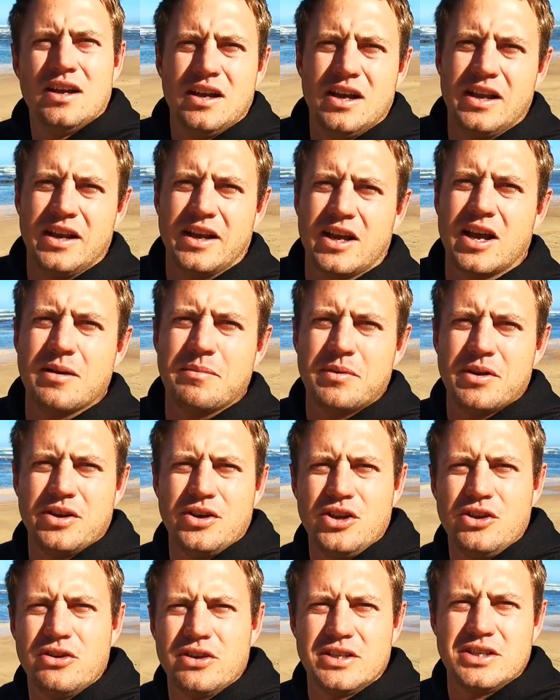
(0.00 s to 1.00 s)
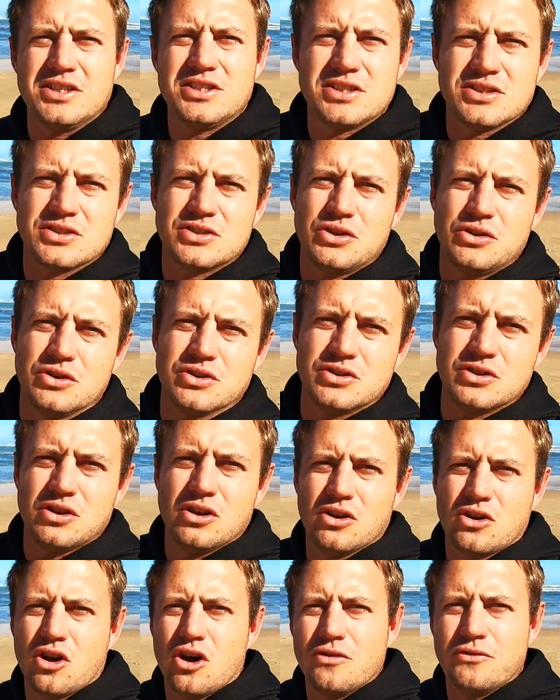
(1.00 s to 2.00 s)
and a couple of new additions to the
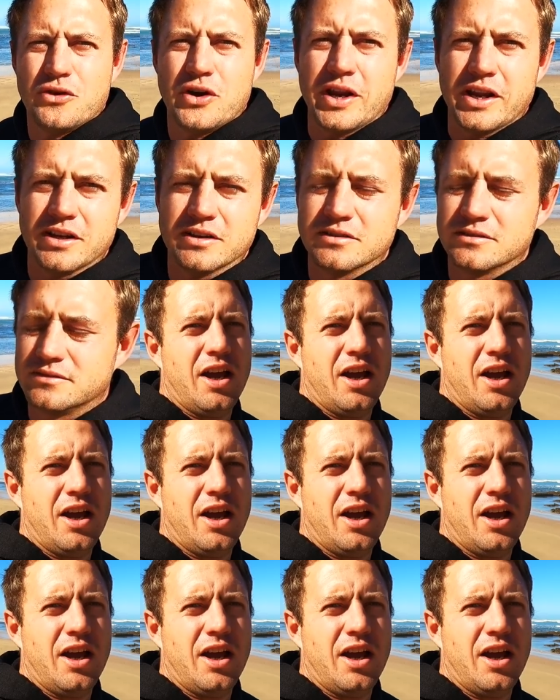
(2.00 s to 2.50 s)
Zulu offering.